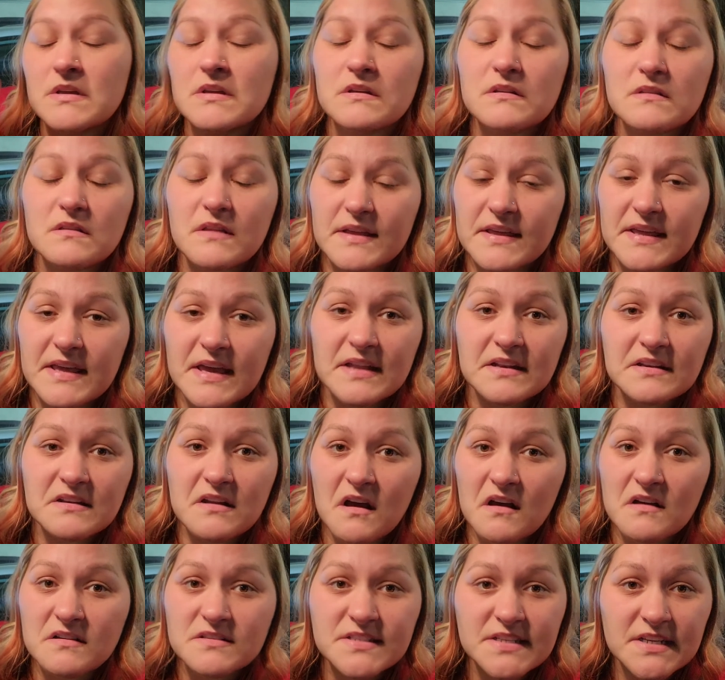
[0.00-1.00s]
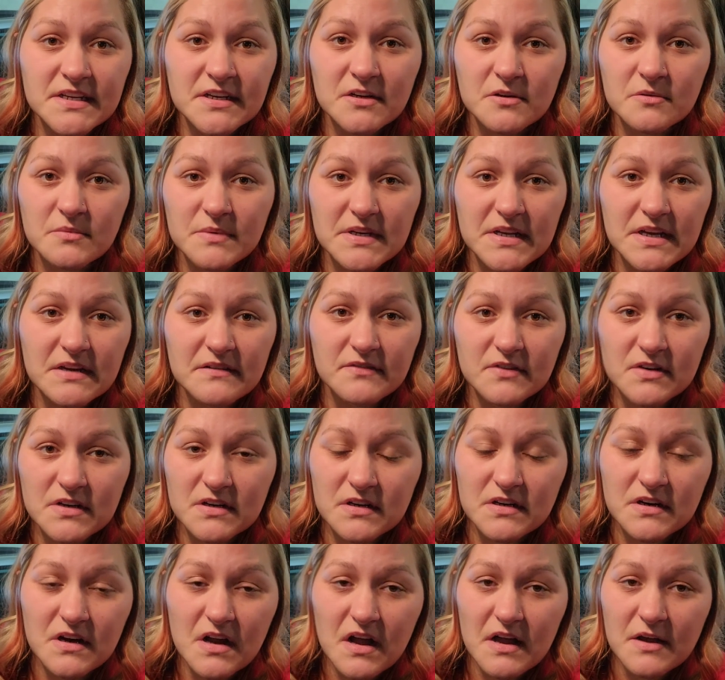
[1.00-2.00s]
like get nausea or
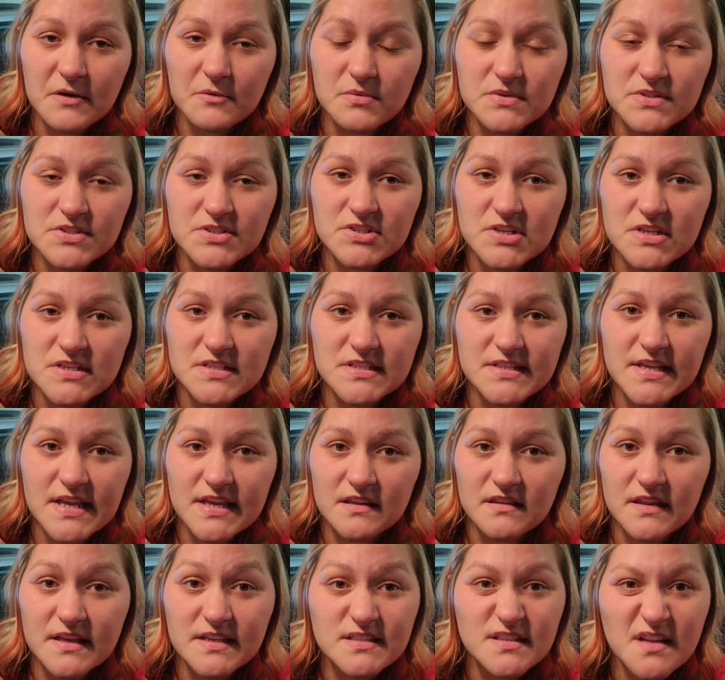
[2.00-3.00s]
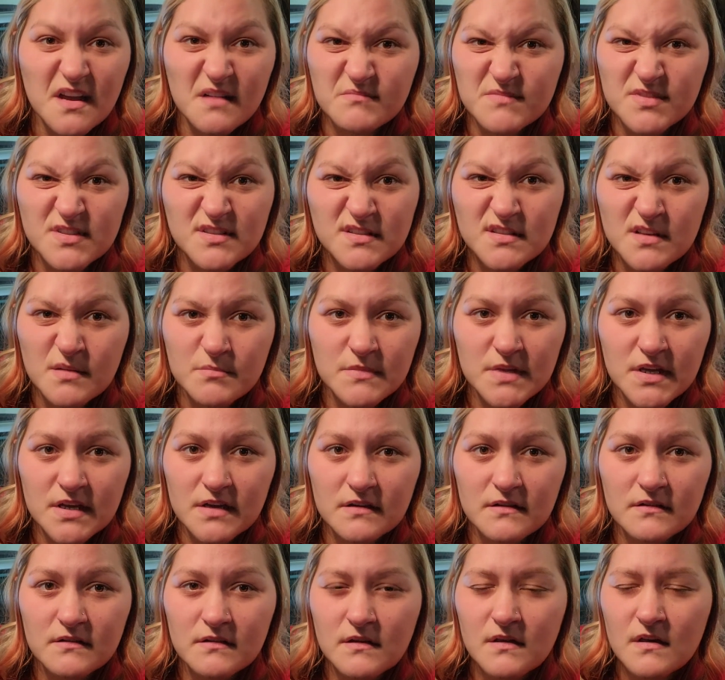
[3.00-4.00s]
whatever, I would just take like Tums or something.
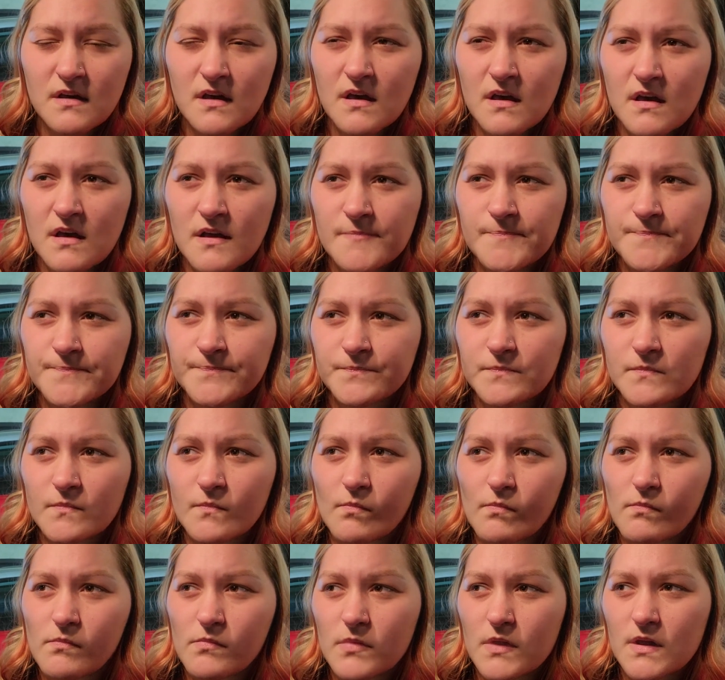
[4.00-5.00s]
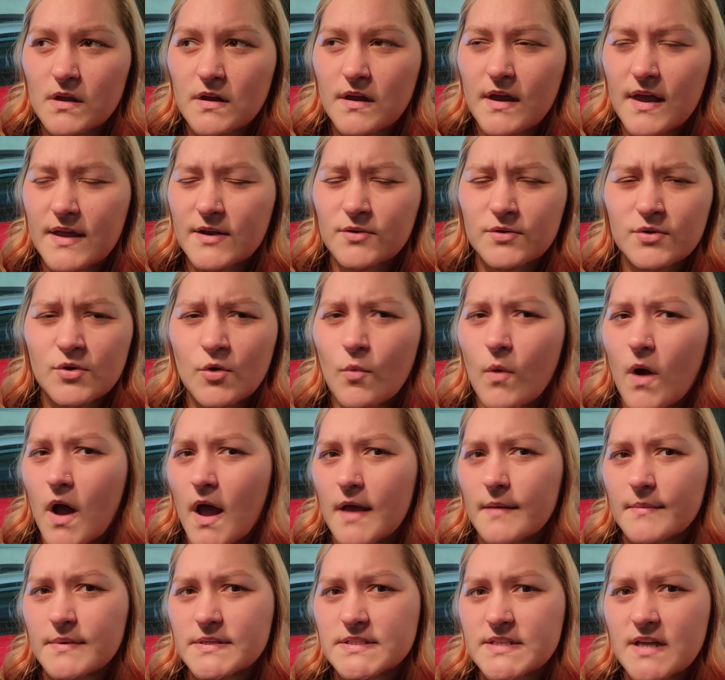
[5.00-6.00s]
I don't know
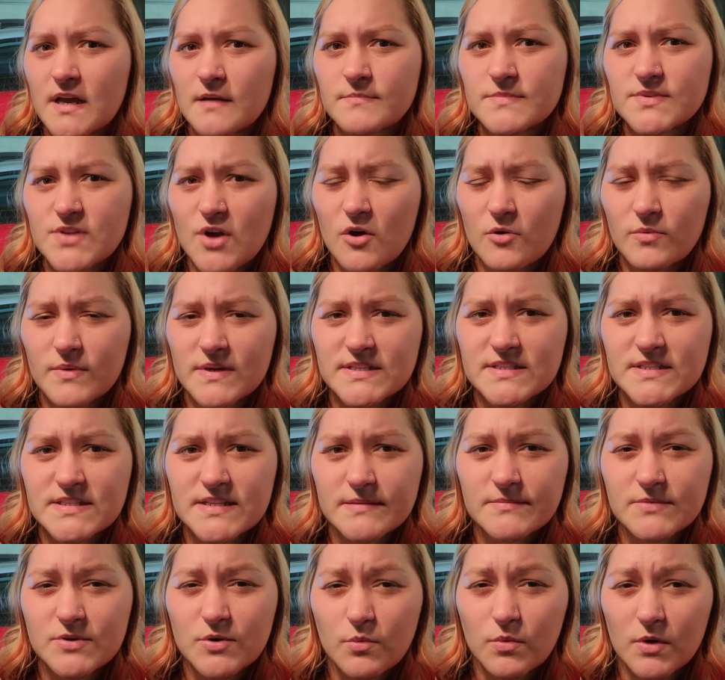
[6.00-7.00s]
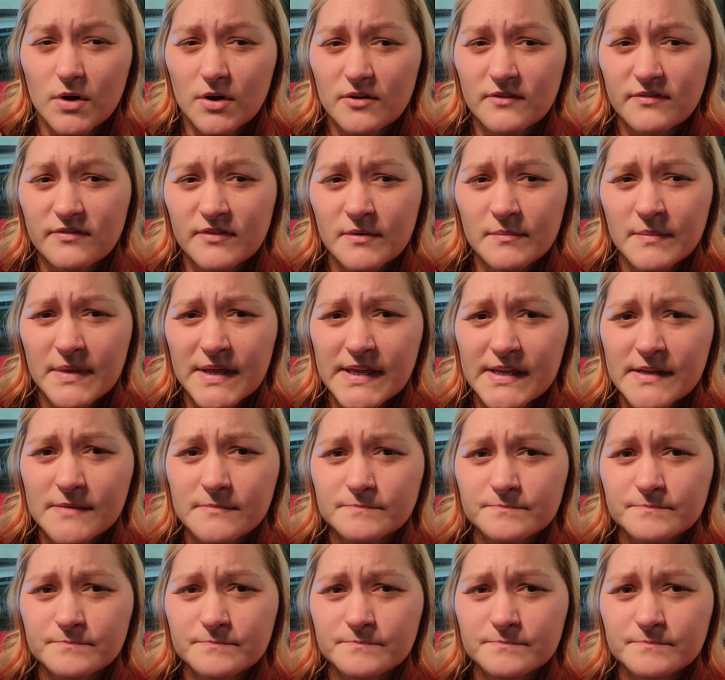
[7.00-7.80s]
why, but Tums always seemed to work for me.